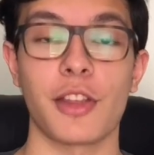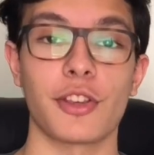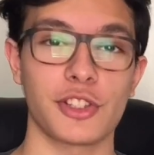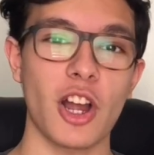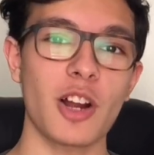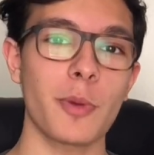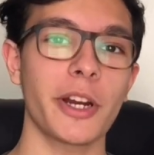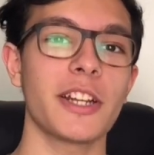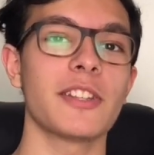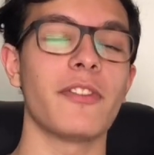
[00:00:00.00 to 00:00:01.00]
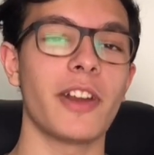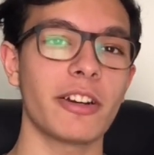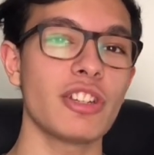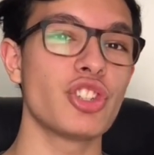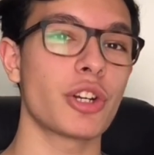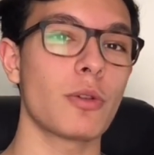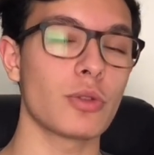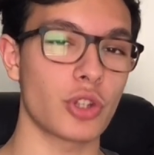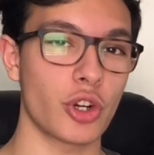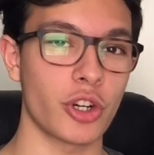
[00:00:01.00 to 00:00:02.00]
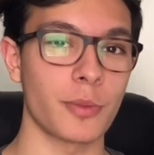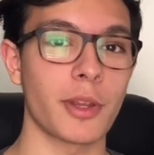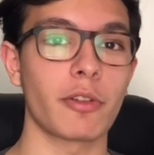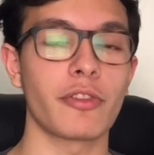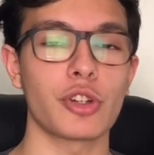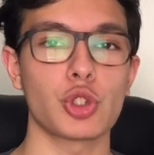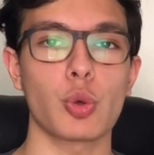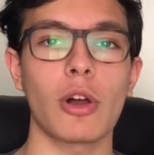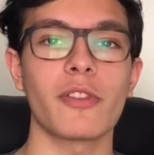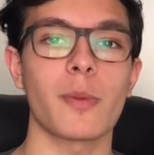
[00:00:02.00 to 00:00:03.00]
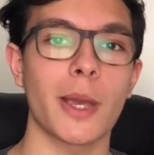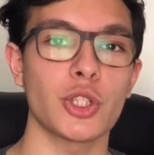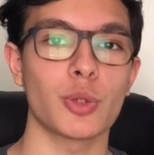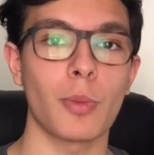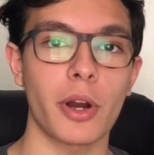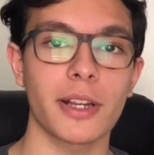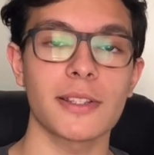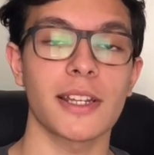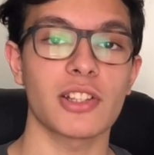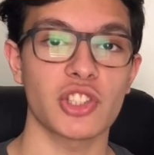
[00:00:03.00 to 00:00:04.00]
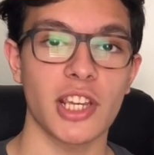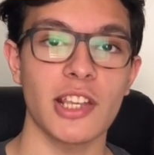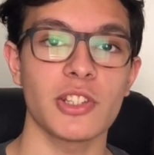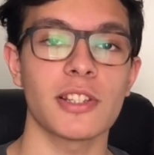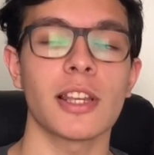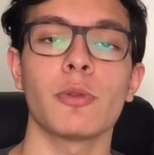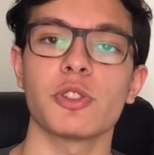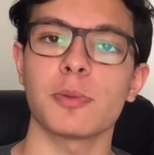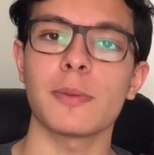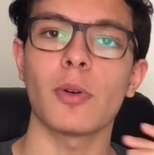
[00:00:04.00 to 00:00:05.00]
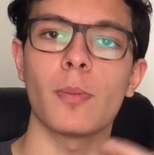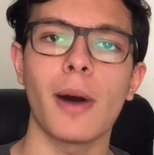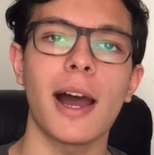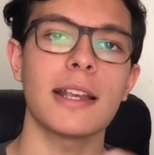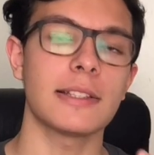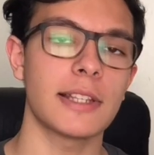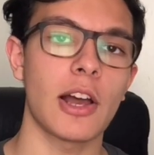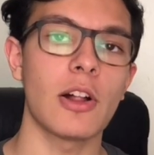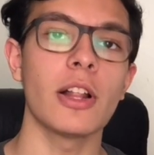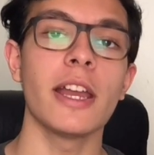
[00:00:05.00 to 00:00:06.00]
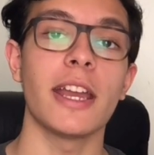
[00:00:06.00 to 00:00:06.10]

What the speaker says: The stock market is a very general term that refers to all of the major markets and exchanges in which people buy, sell,